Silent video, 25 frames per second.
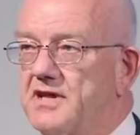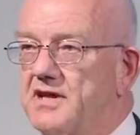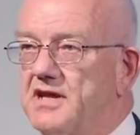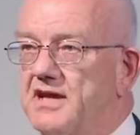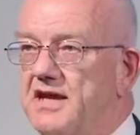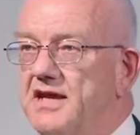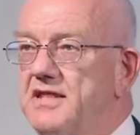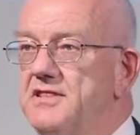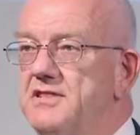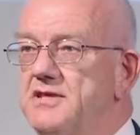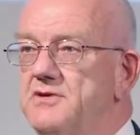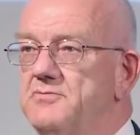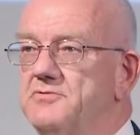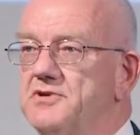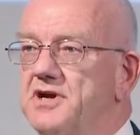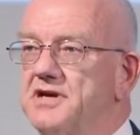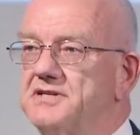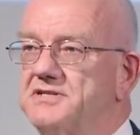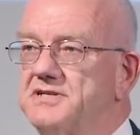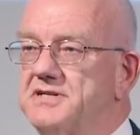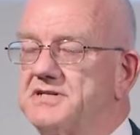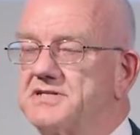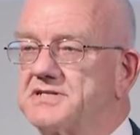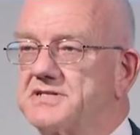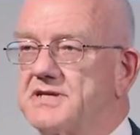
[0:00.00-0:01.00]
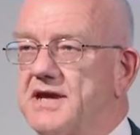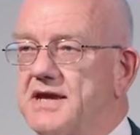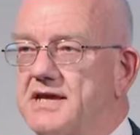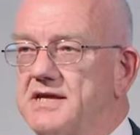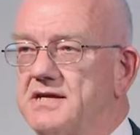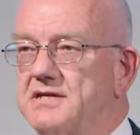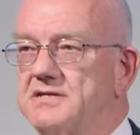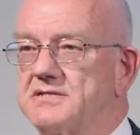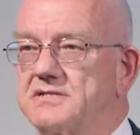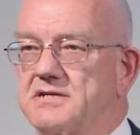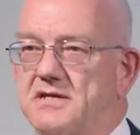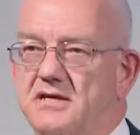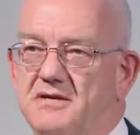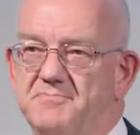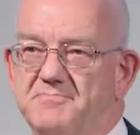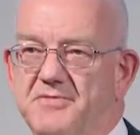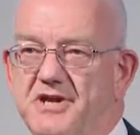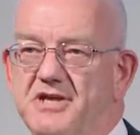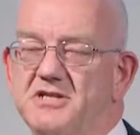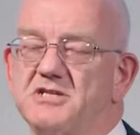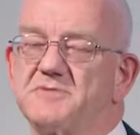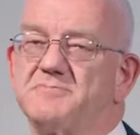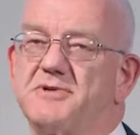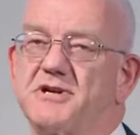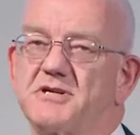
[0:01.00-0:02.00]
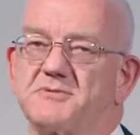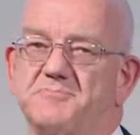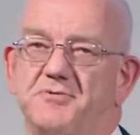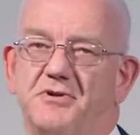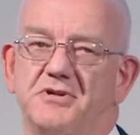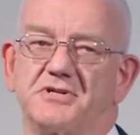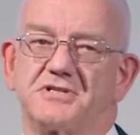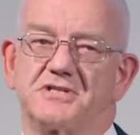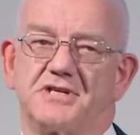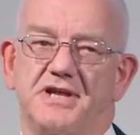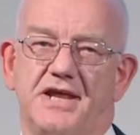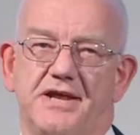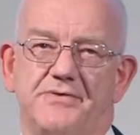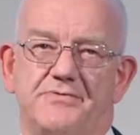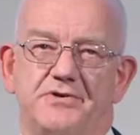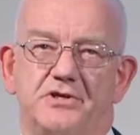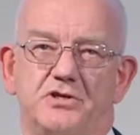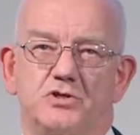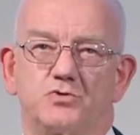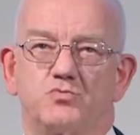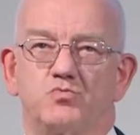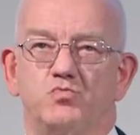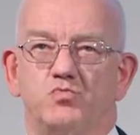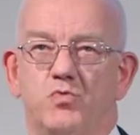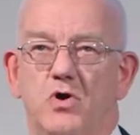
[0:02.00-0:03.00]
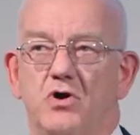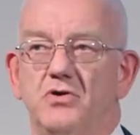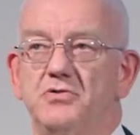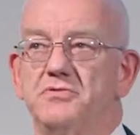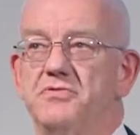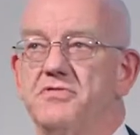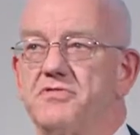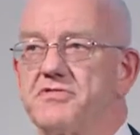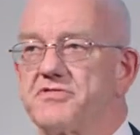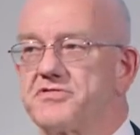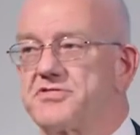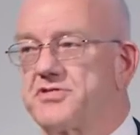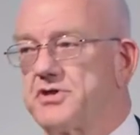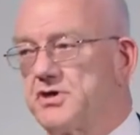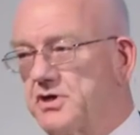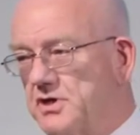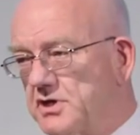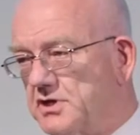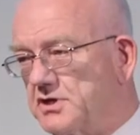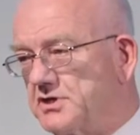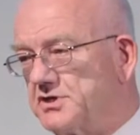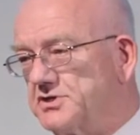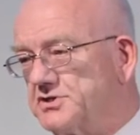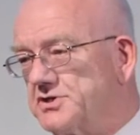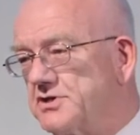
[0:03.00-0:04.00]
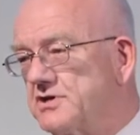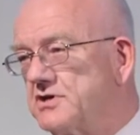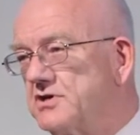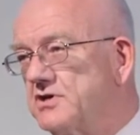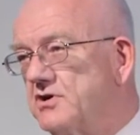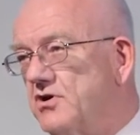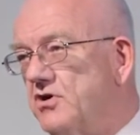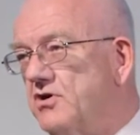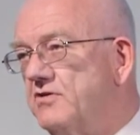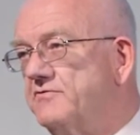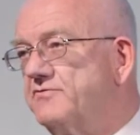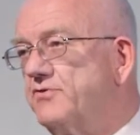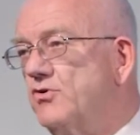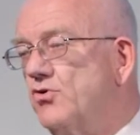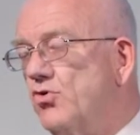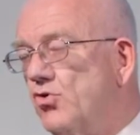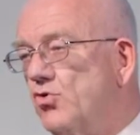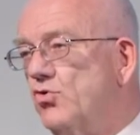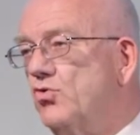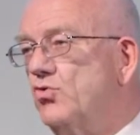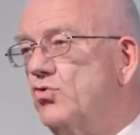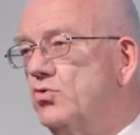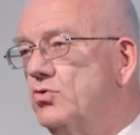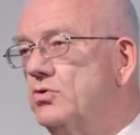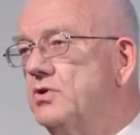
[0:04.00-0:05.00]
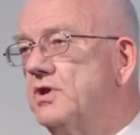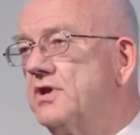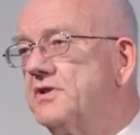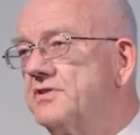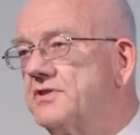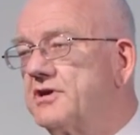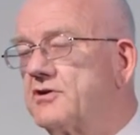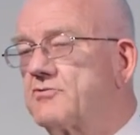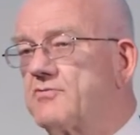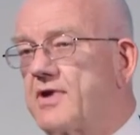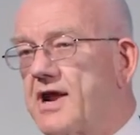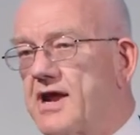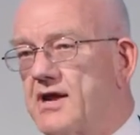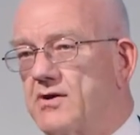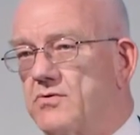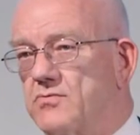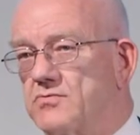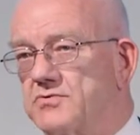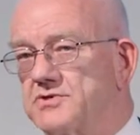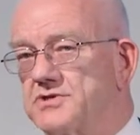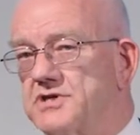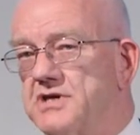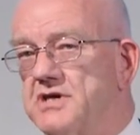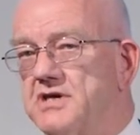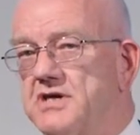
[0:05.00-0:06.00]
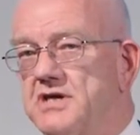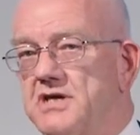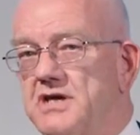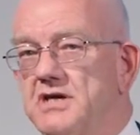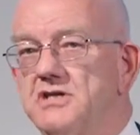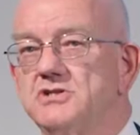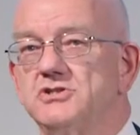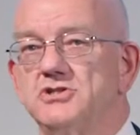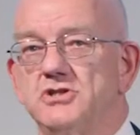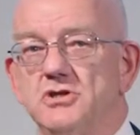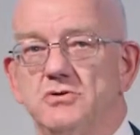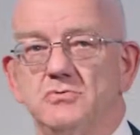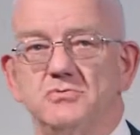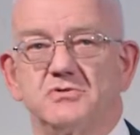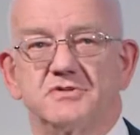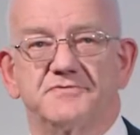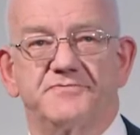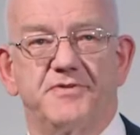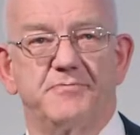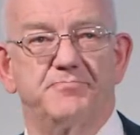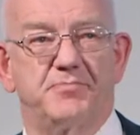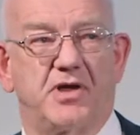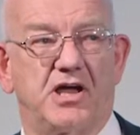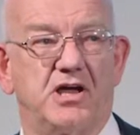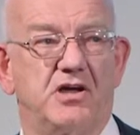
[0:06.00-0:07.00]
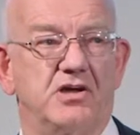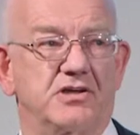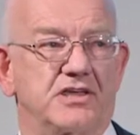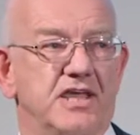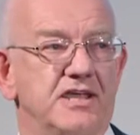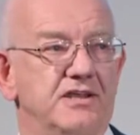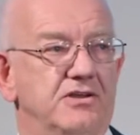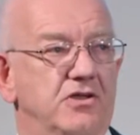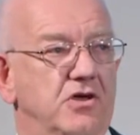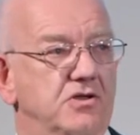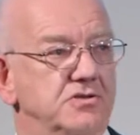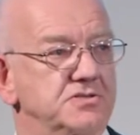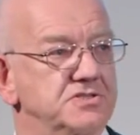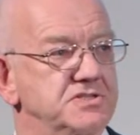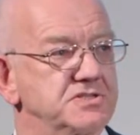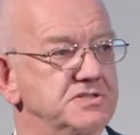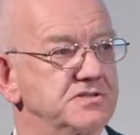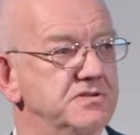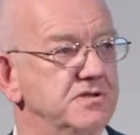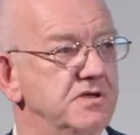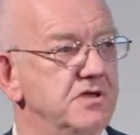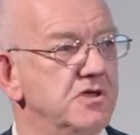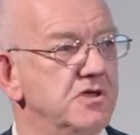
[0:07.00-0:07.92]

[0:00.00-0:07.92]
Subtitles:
In the United States, in major metropolitan areas, one-third of all the ground is used for parking lots.